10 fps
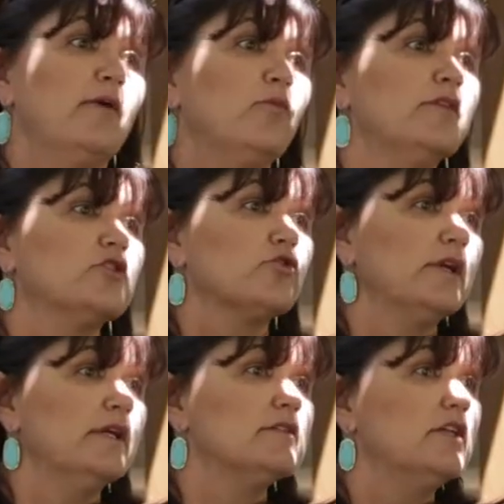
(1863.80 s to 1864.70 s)
And when the
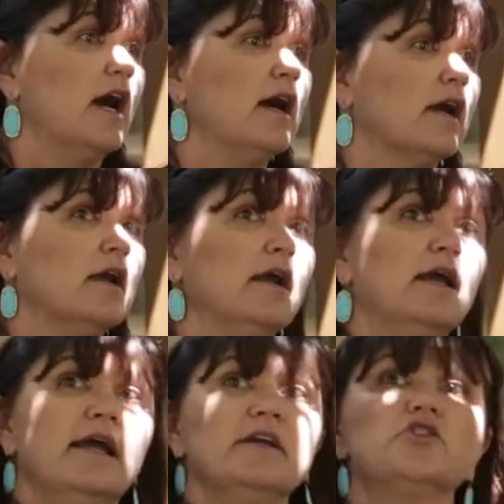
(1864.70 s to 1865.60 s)
tree is young,
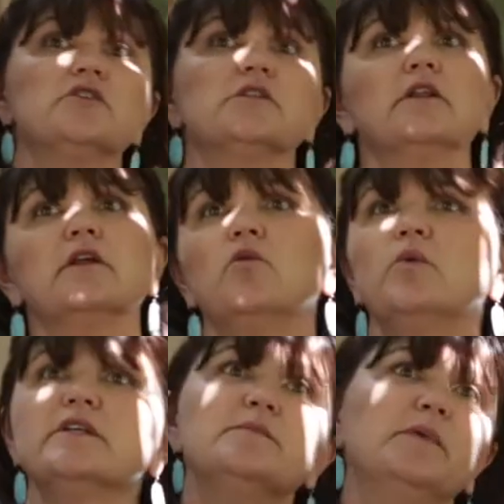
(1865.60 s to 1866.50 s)
it's just a little
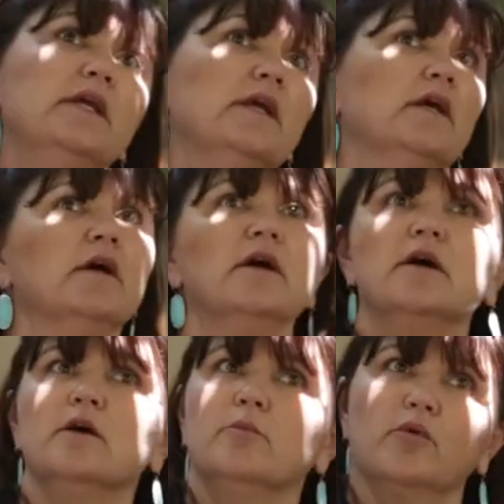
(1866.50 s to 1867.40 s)
wispy
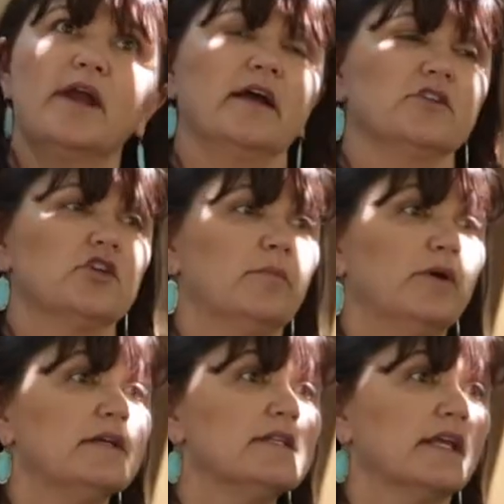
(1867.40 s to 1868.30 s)
branch.
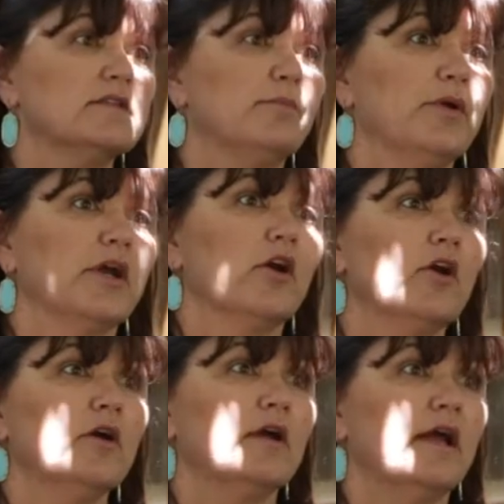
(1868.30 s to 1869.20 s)
But as it gets
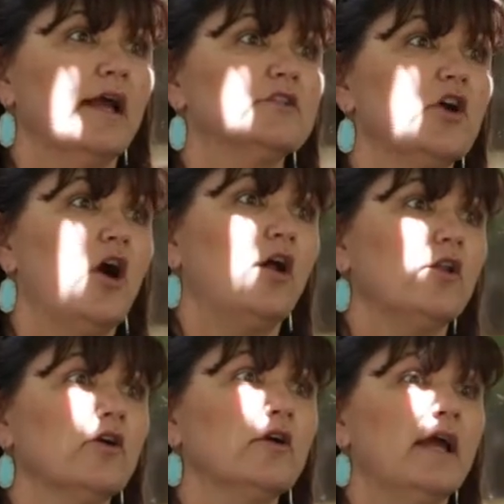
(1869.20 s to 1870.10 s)
bigger and
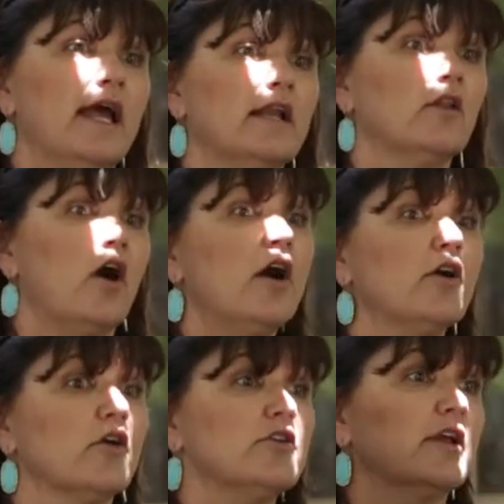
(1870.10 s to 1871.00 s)
taller and
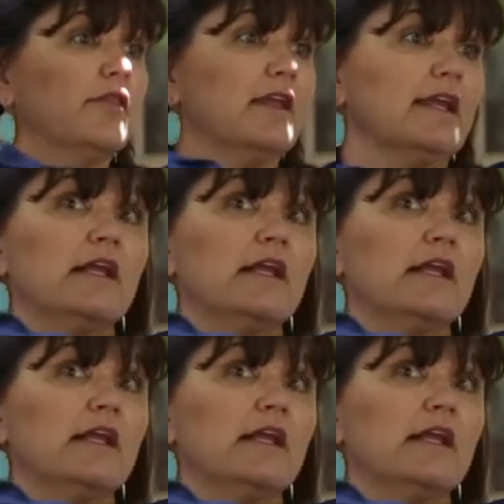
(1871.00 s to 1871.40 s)
longer, and you get the